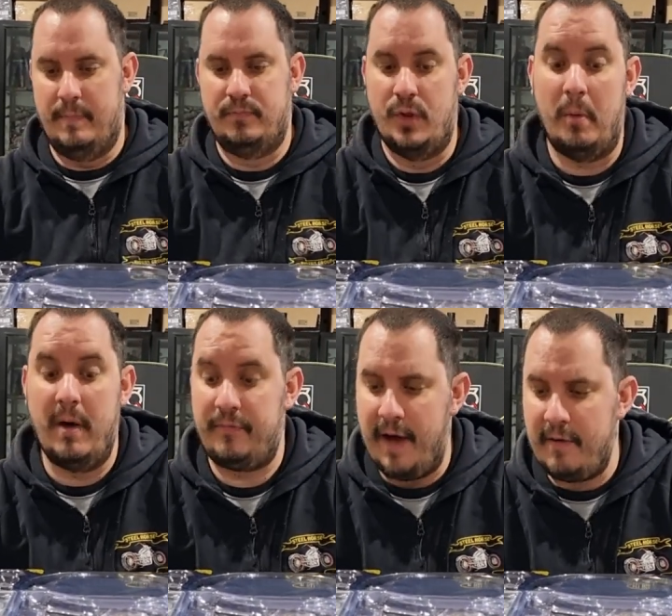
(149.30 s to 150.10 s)
Not
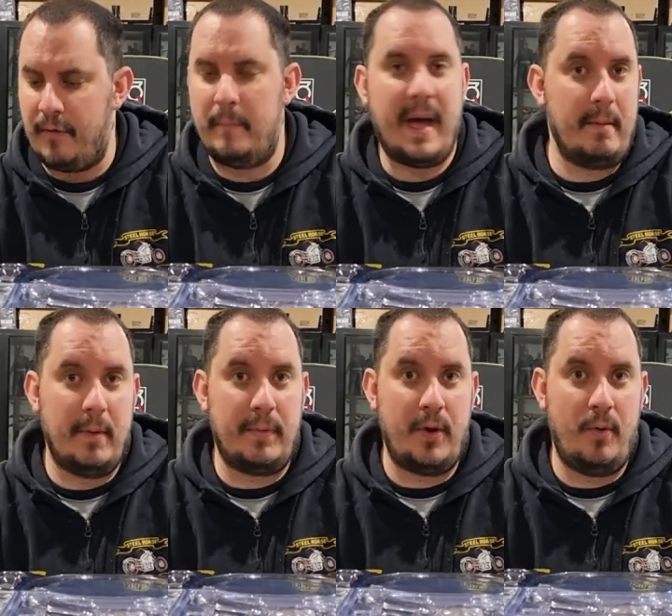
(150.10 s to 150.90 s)
my favourite
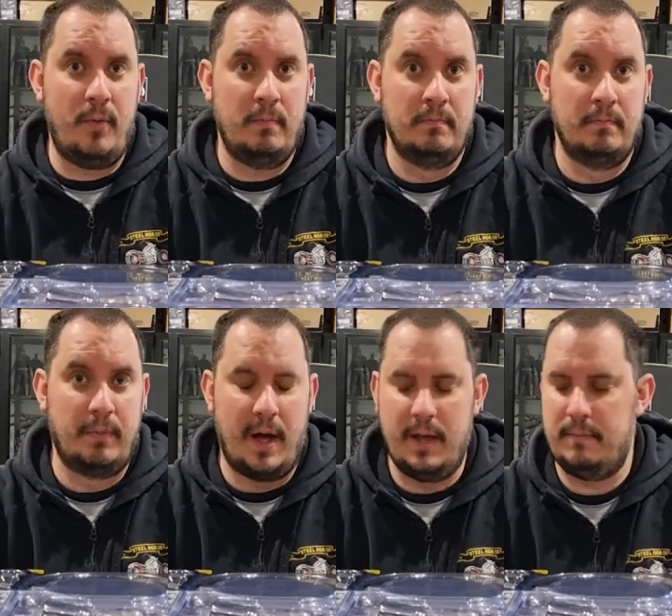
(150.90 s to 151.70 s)

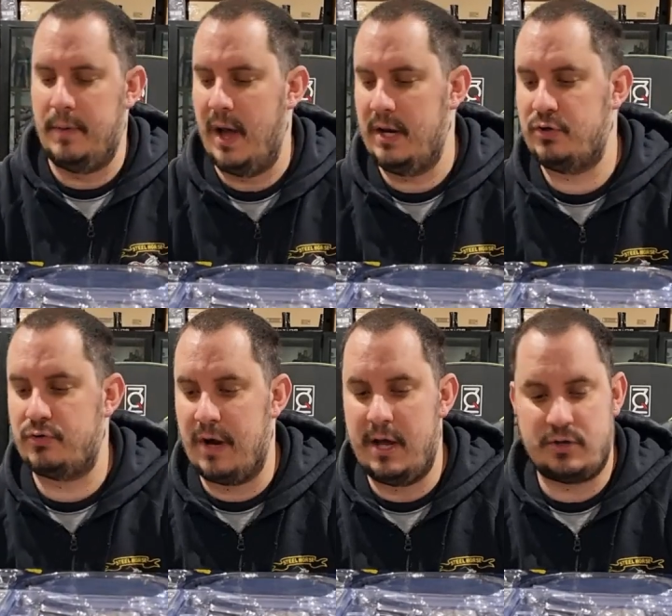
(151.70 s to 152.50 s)
Batmobile by any
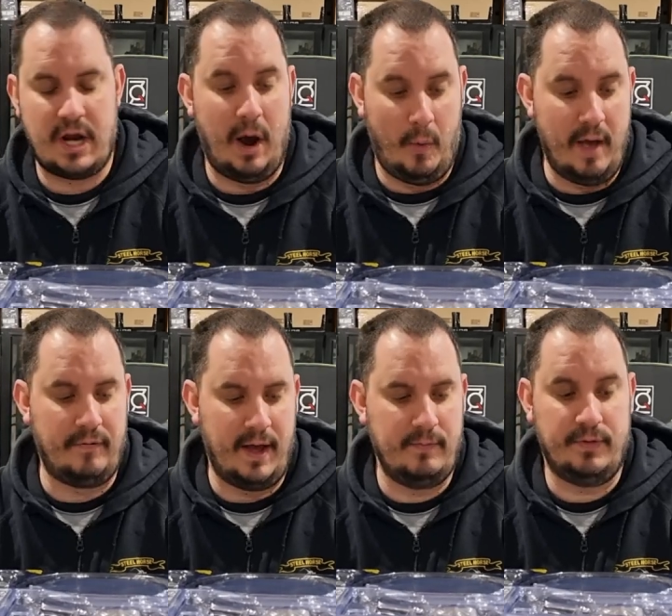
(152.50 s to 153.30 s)
stretch.
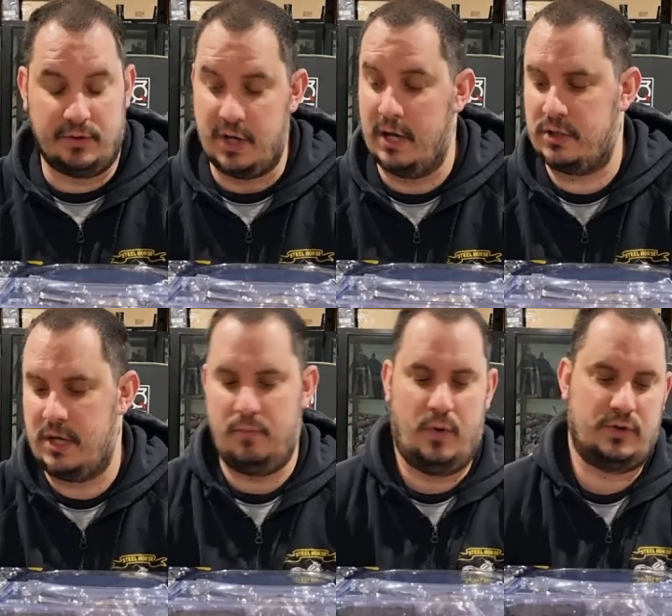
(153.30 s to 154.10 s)
However, the chase
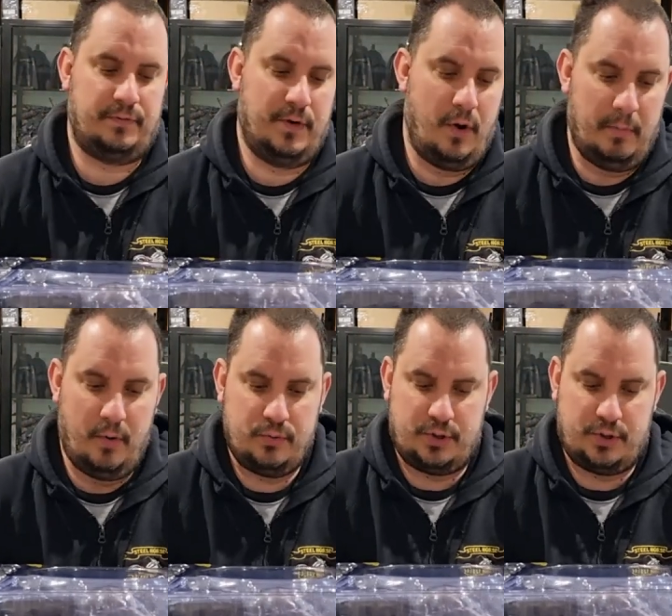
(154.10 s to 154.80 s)
scene was phenomenal.